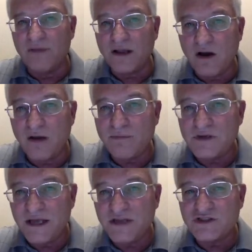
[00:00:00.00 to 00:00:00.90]
my
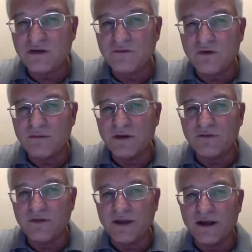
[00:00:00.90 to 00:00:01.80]
computational formula
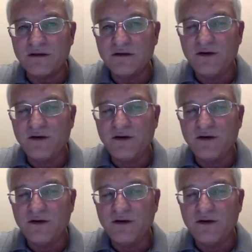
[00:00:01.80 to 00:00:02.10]
for that,